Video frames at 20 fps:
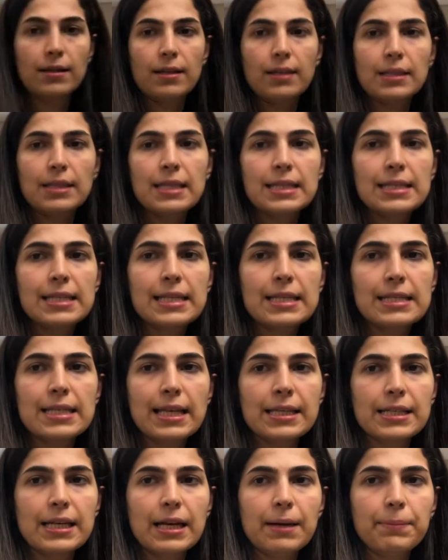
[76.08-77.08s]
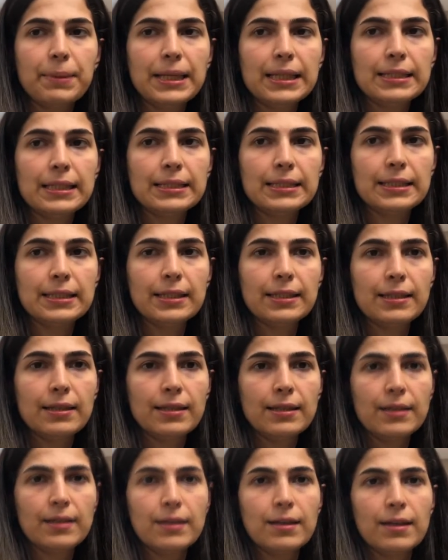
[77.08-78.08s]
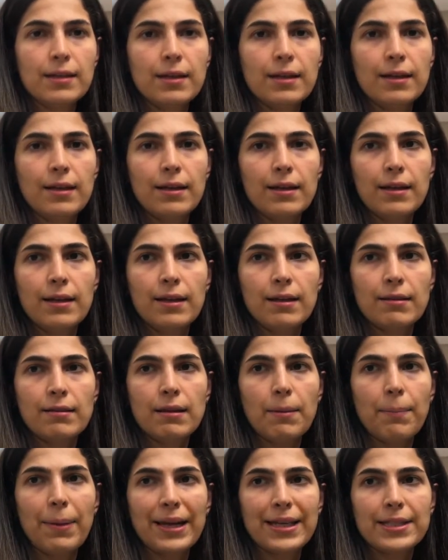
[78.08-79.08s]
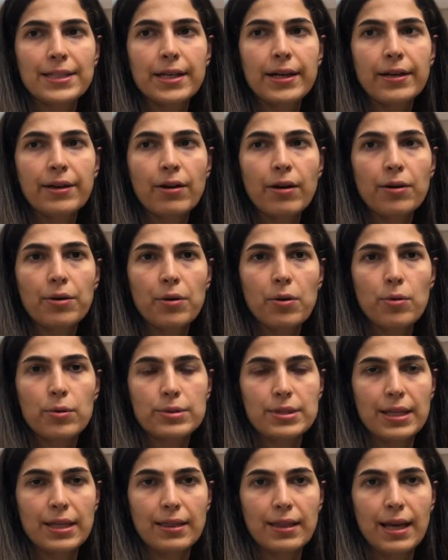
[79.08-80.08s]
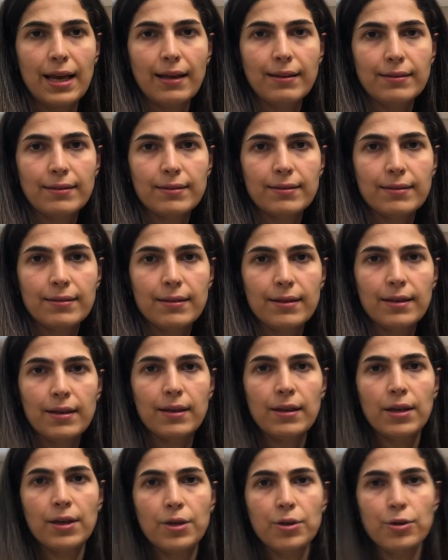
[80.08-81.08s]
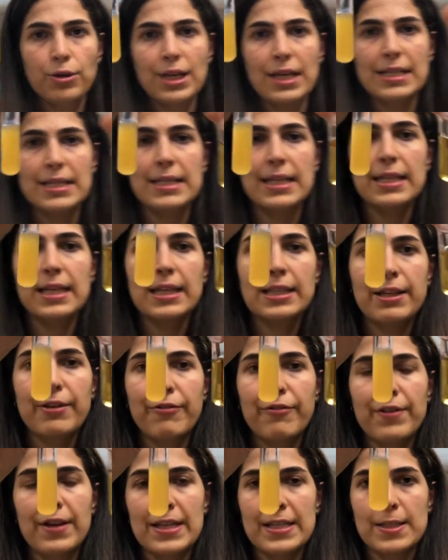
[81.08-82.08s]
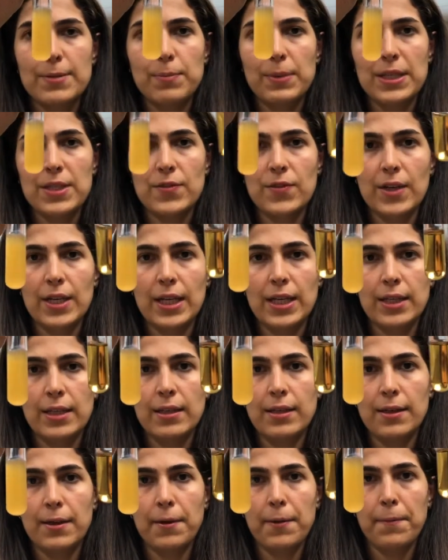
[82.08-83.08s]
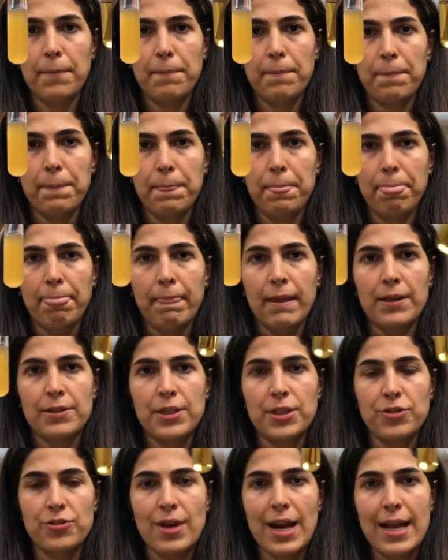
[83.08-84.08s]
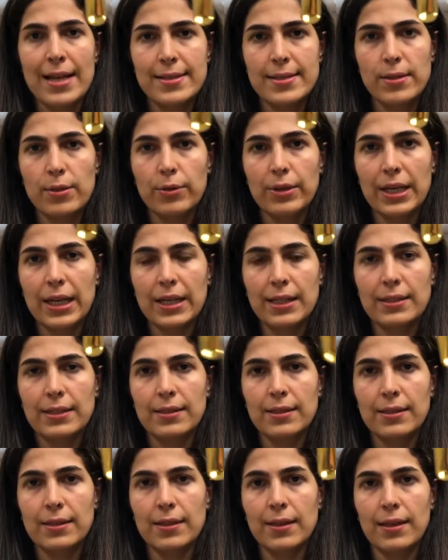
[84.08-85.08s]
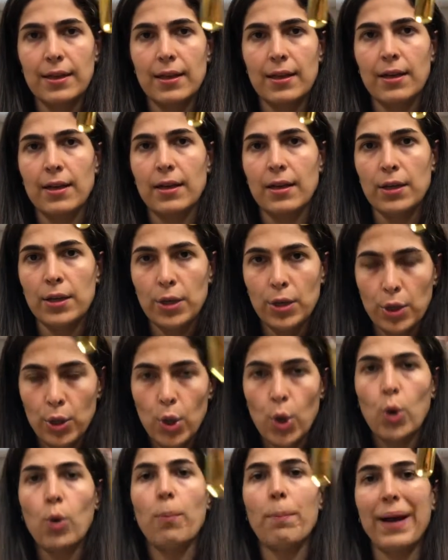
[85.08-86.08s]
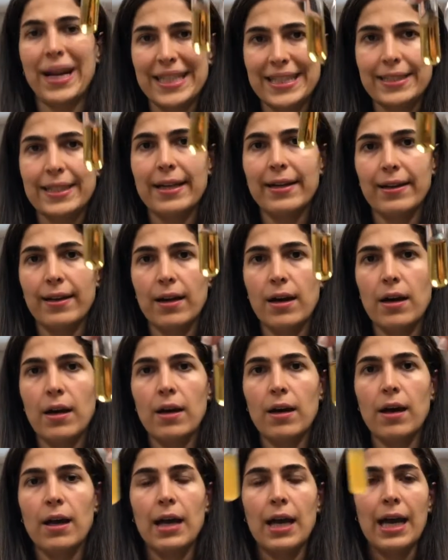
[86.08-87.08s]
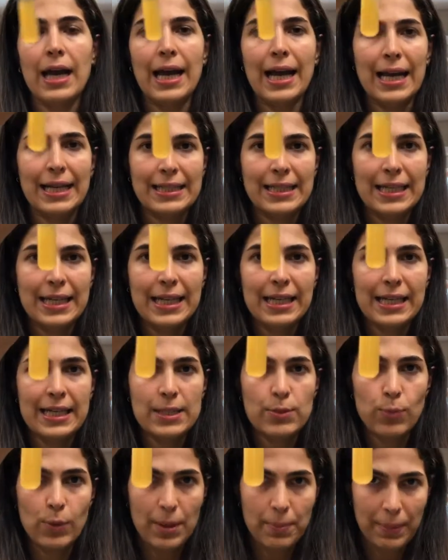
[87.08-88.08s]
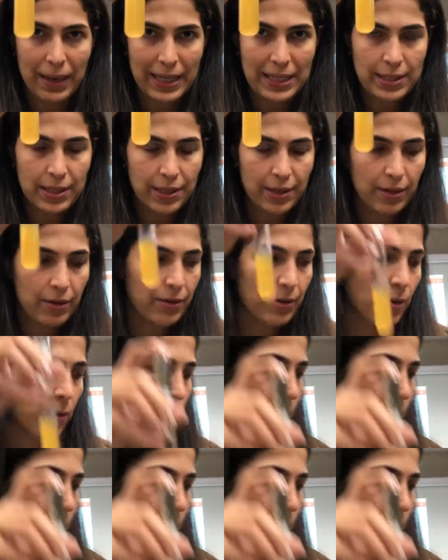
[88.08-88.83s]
This is the turbidity. The bacteria grows on that. You can see the difference between the translucent, no bacteria, and here is when bacteria grow.